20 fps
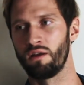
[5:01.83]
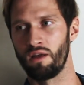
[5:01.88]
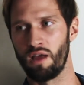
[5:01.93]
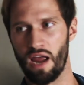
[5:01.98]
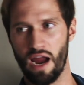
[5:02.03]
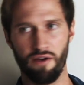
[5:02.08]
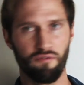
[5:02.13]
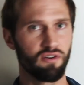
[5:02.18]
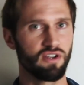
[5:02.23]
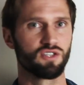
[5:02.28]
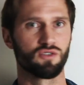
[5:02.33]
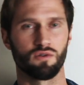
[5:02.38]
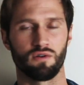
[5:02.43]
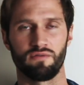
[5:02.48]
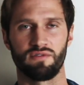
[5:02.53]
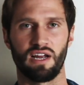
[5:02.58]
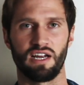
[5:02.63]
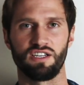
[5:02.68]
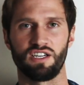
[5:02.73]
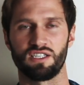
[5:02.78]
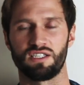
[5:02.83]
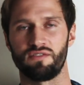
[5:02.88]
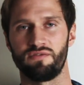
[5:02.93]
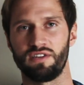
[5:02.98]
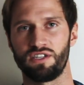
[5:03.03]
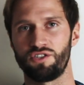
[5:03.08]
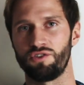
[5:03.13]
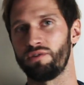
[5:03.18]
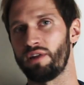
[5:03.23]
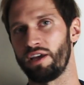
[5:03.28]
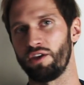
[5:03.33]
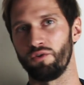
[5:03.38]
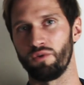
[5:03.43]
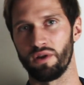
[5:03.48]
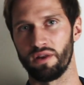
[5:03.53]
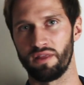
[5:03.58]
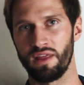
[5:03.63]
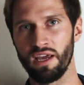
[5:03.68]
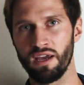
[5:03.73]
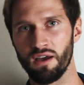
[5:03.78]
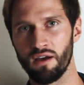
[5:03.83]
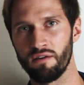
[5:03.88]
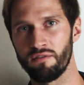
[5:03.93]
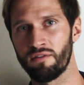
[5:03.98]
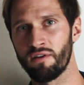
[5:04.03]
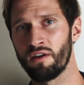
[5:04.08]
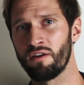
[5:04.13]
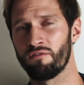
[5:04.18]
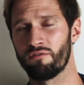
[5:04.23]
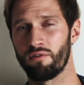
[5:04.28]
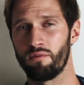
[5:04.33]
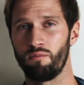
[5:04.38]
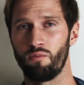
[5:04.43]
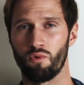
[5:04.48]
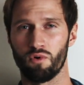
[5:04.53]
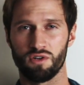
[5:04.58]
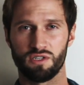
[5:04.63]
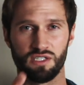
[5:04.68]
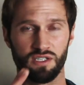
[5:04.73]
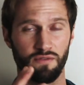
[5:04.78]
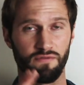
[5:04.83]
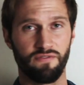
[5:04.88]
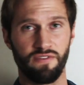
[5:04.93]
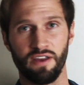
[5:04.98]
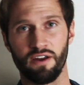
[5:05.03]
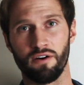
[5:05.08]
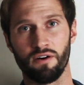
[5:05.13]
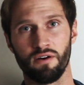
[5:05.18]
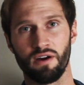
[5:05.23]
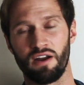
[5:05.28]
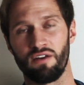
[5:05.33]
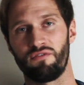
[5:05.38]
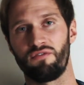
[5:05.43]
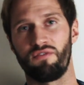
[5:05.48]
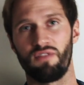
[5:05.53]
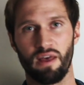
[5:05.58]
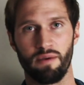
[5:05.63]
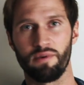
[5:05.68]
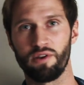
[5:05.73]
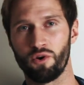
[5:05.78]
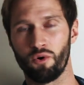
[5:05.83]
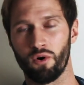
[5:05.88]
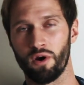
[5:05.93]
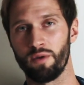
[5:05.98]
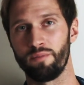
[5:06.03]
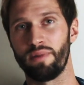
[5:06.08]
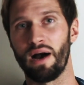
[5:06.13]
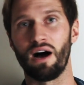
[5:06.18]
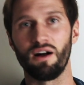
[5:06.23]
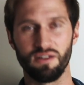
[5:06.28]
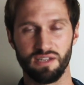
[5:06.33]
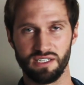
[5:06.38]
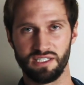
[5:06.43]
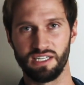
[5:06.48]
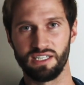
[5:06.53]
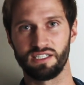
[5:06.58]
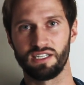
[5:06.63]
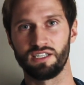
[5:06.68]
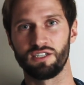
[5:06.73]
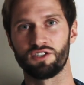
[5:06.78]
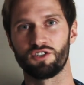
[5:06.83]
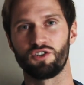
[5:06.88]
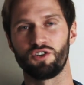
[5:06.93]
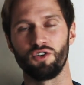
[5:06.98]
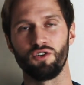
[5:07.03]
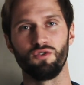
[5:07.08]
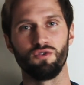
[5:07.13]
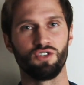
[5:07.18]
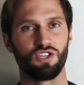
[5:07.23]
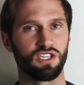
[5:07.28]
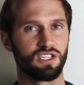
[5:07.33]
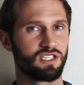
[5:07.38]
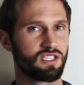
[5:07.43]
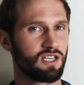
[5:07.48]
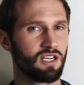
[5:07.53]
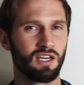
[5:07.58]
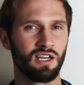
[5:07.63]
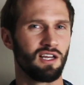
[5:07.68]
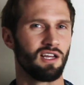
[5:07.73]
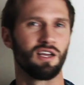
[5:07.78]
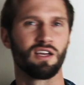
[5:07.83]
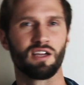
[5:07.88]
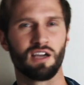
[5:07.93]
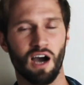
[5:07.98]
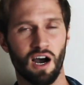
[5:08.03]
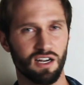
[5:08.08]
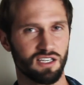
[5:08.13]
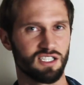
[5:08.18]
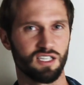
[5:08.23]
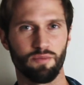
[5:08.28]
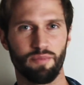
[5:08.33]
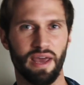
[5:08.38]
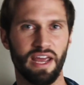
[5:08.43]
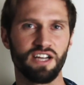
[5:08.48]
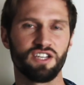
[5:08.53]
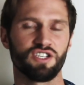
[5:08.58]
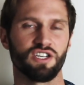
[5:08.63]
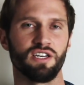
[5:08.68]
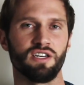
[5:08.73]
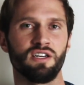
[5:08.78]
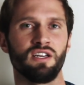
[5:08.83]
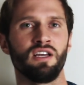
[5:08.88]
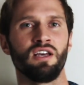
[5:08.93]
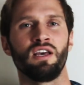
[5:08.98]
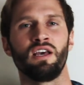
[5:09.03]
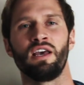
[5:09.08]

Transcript: every sort of digestive issue that you could think of, from more severe inflammatory bowel diseases to just constipation.